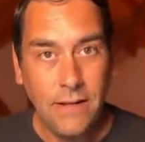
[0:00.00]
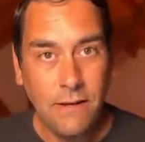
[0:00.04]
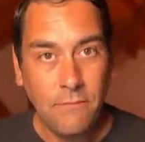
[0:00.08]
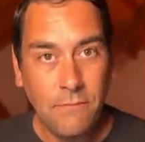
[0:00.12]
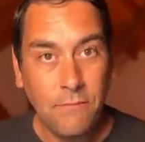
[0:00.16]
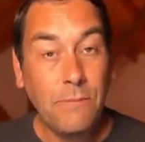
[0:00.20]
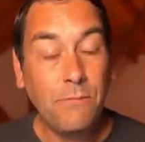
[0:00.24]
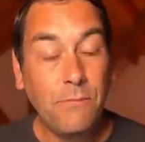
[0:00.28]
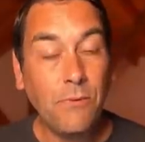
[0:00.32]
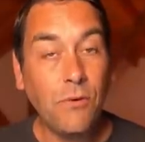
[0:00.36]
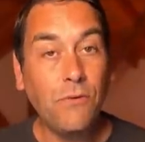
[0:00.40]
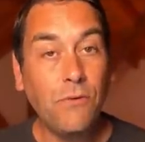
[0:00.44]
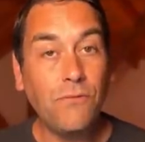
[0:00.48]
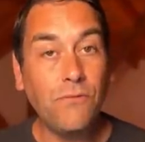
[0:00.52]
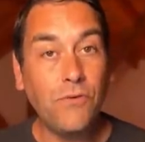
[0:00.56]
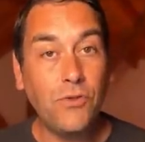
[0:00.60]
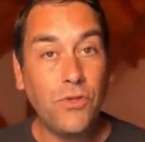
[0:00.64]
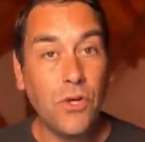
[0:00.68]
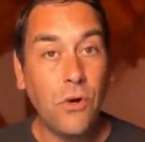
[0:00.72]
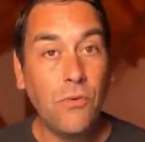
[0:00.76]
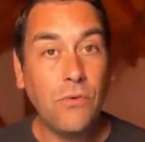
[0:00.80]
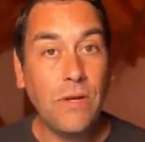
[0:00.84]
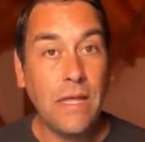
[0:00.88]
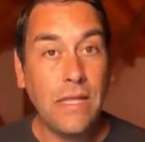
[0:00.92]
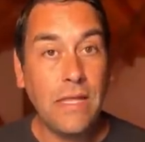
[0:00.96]
people who've
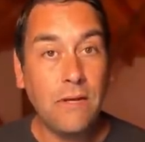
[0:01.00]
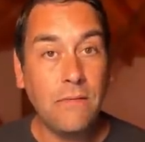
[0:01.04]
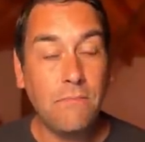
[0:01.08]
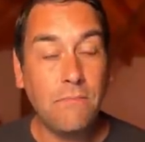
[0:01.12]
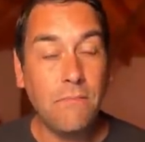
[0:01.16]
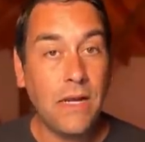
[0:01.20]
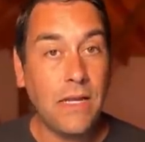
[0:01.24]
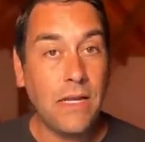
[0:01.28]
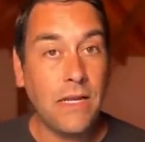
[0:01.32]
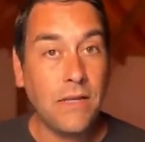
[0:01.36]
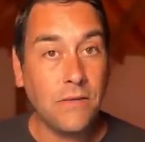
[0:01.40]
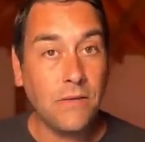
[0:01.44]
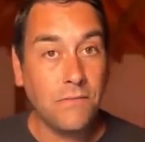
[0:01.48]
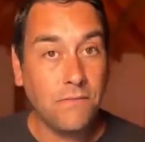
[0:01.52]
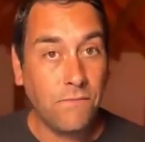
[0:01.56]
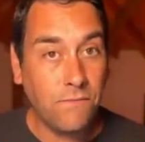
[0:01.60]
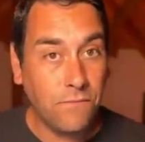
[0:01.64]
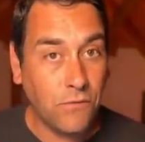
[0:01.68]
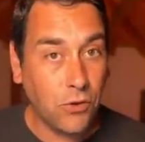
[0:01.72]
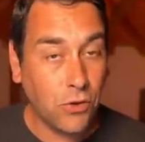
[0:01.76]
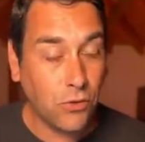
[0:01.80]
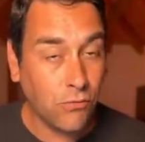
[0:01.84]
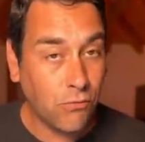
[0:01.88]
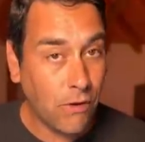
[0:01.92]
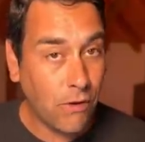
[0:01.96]
donated money to
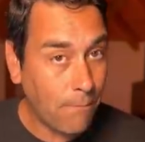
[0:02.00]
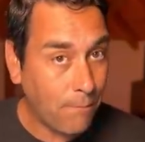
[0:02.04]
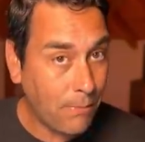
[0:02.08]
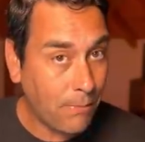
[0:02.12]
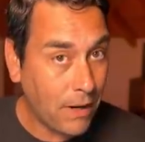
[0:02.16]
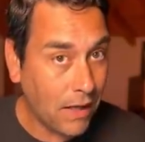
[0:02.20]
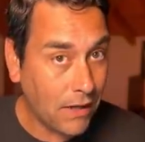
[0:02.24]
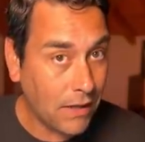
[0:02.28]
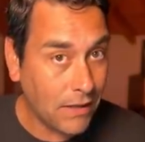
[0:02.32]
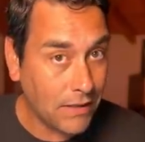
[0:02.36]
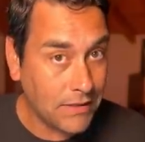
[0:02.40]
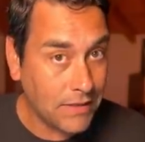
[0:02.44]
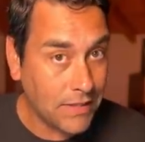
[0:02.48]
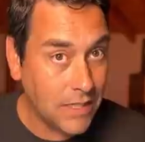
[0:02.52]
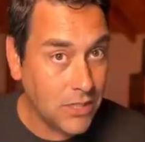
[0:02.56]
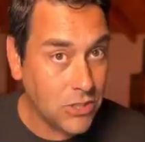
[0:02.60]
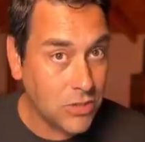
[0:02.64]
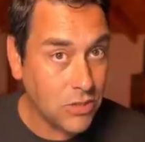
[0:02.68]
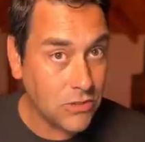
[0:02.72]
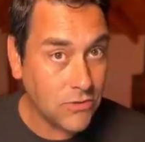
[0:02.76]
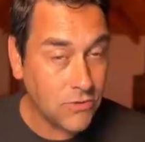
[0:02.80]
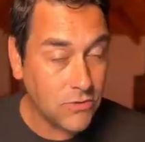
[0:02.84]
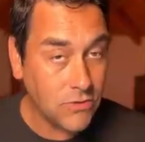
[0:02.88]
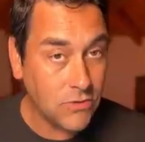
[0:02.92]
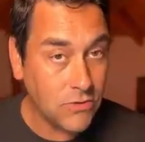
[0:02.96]
corrupt
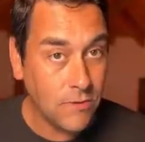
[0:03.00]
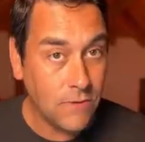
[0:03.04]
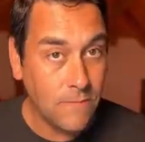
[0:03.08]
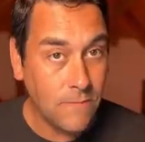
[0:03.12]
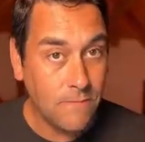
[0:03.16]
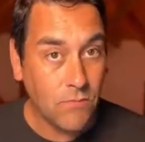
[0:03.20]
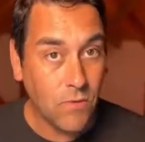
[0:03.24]
politicians